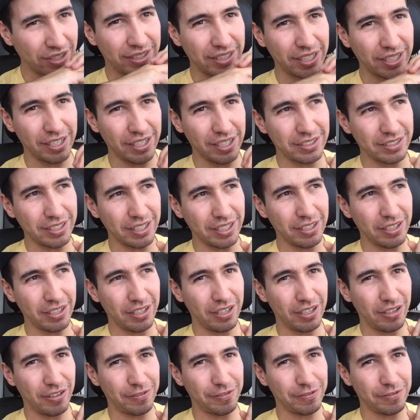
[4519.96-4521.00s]
you're a
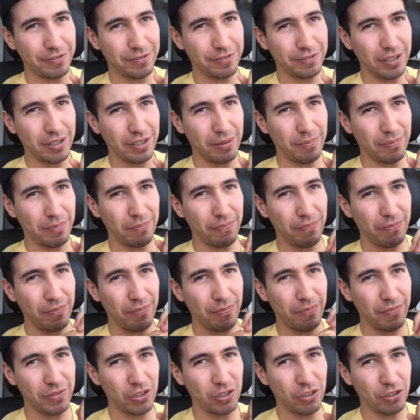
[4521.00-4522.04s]
citizen of
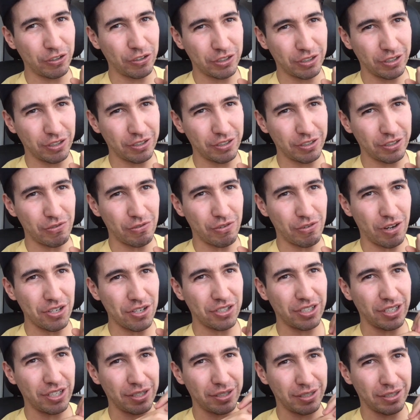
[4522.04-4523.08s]

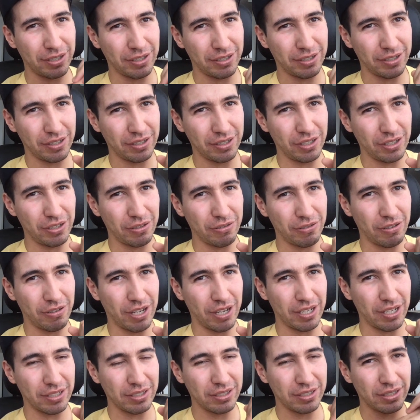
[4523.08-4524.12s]
Russia and
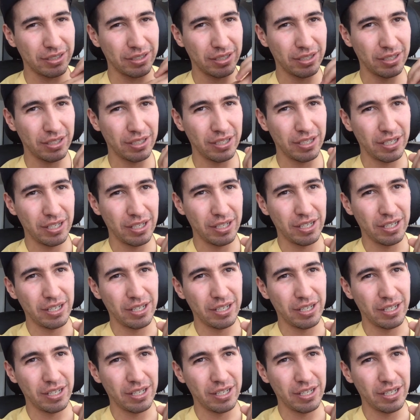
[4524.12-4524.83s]
US.